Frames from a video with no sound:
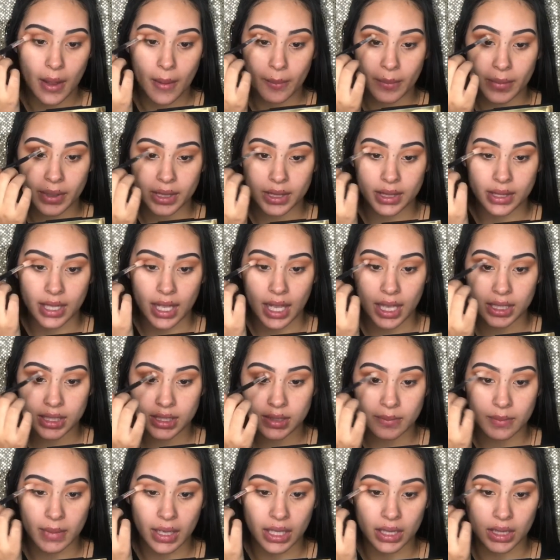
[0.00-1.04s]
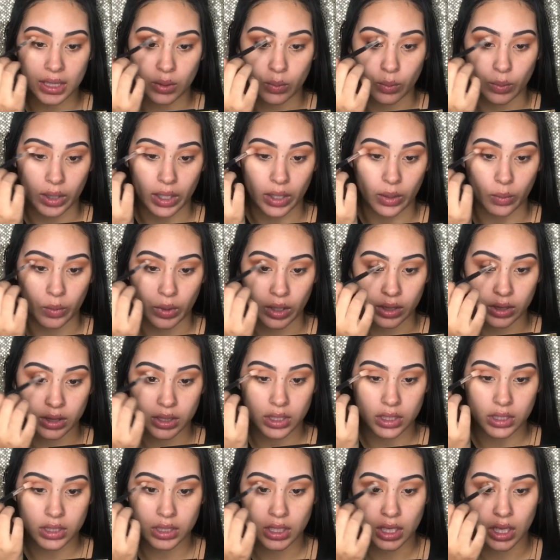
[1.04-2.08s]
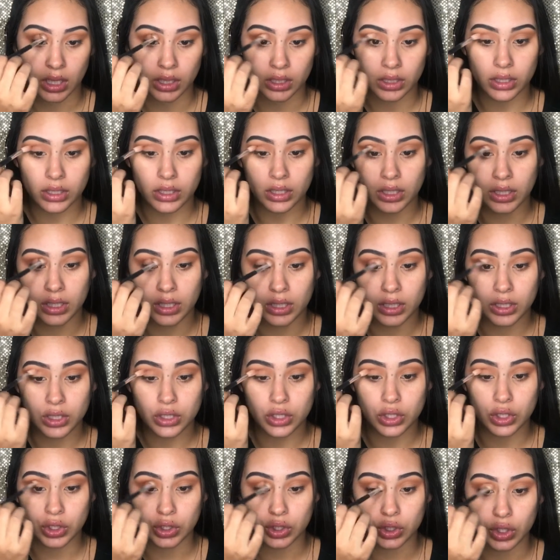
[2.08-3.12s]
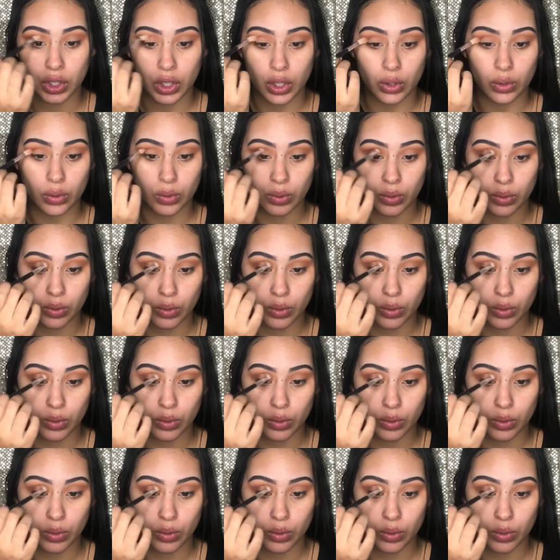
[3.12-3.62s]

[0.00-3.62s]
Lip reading: But that's mainly where I want this color to go.